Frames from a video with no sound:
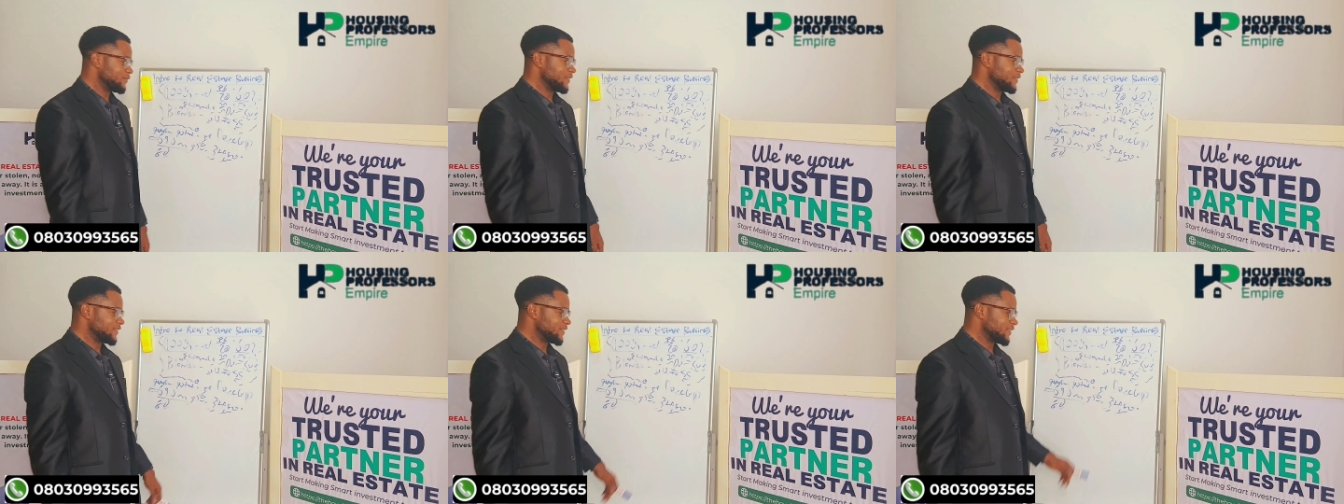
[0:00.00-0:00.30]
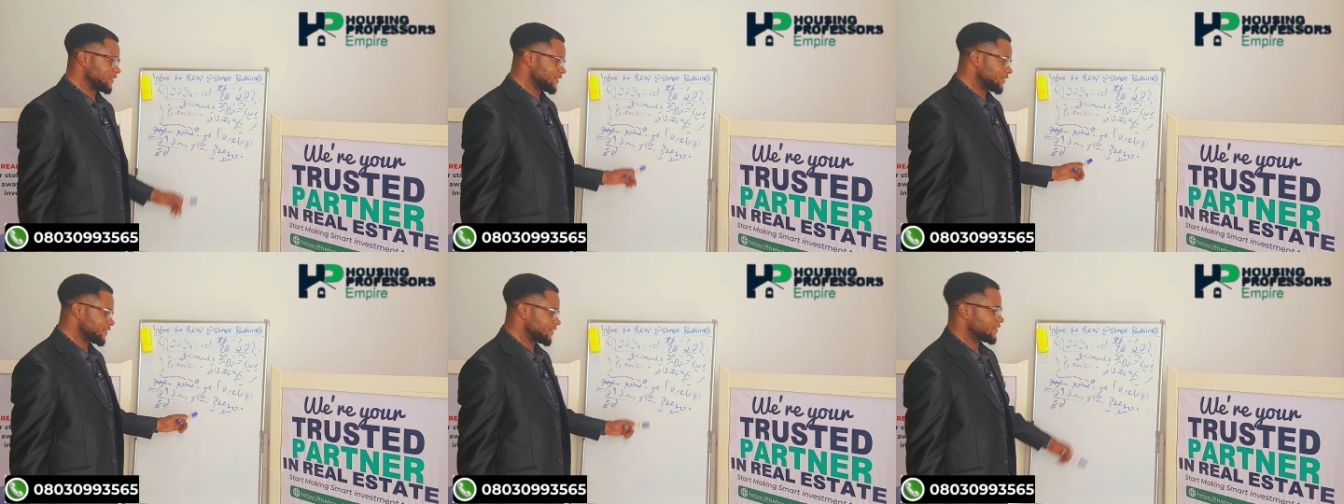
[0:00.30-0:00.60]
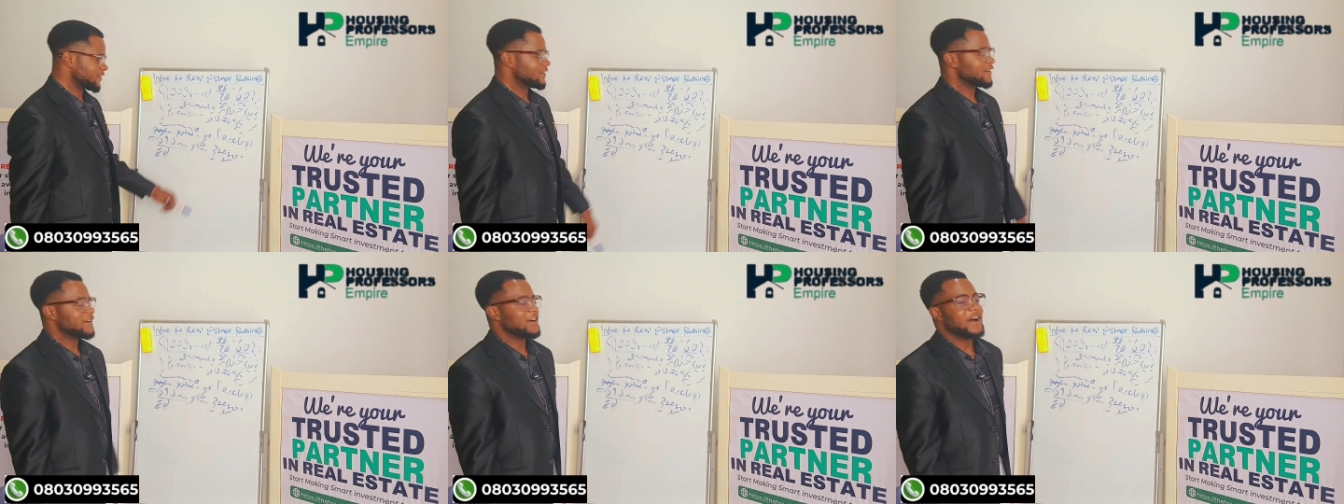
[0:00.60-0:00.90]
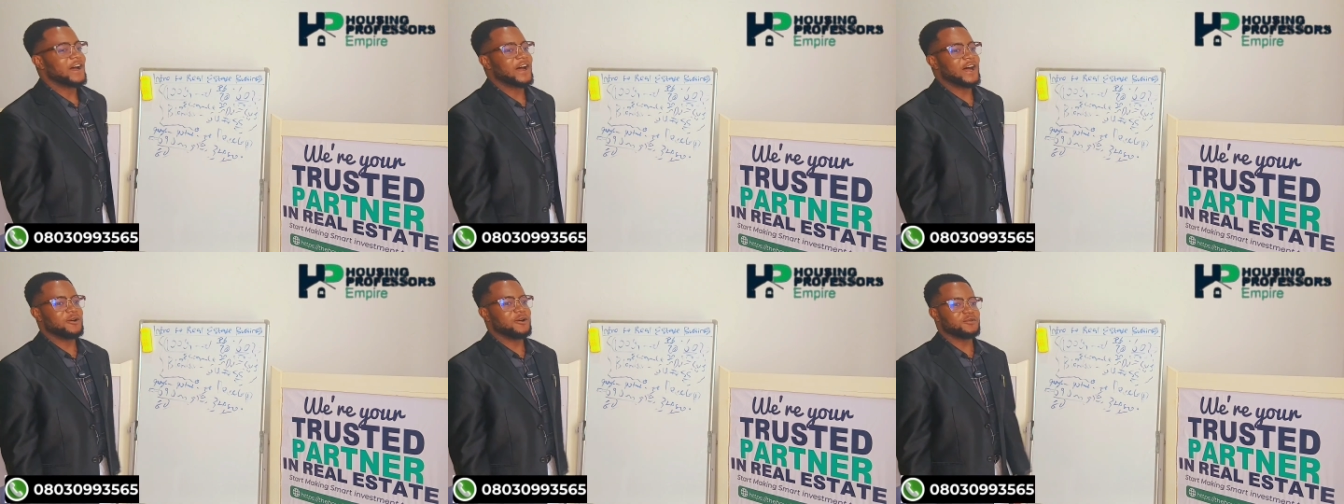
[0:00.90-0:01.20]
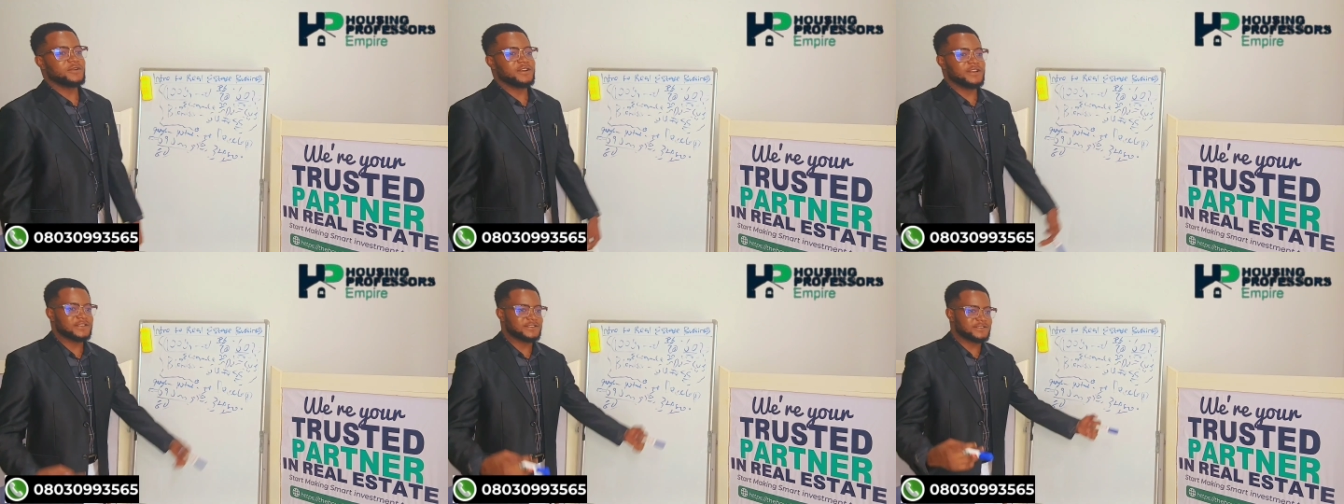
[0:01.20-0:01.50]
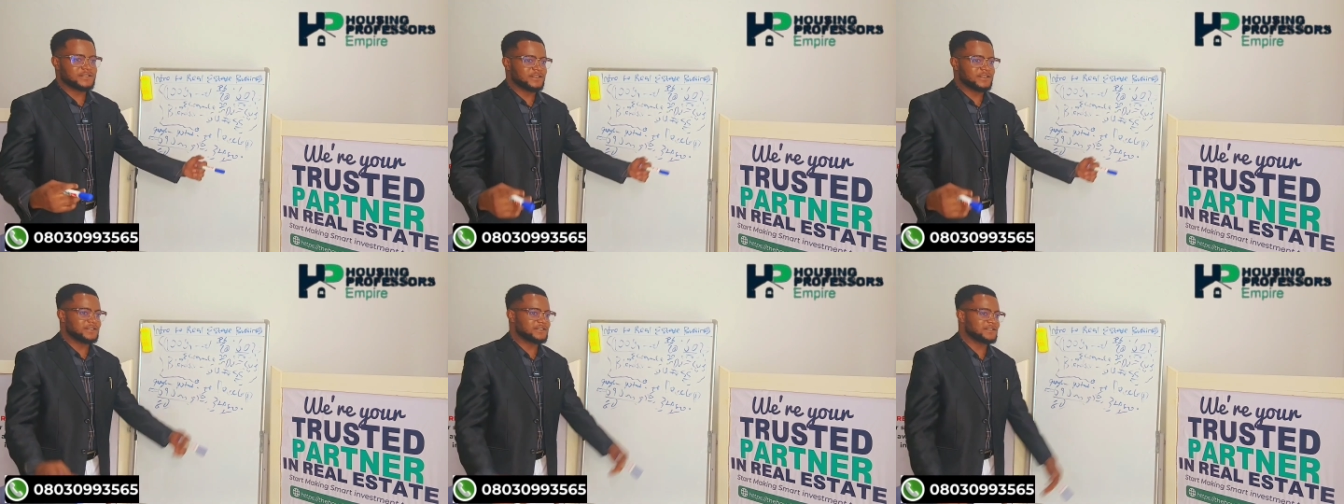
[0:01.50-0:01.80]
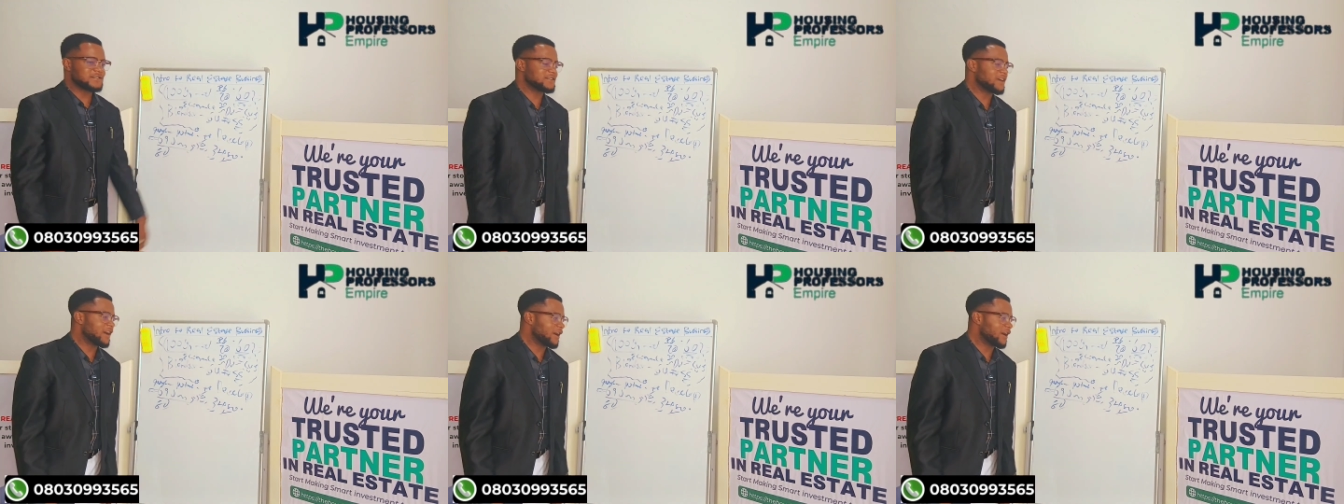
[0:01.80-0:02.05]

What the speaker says: It is how real estate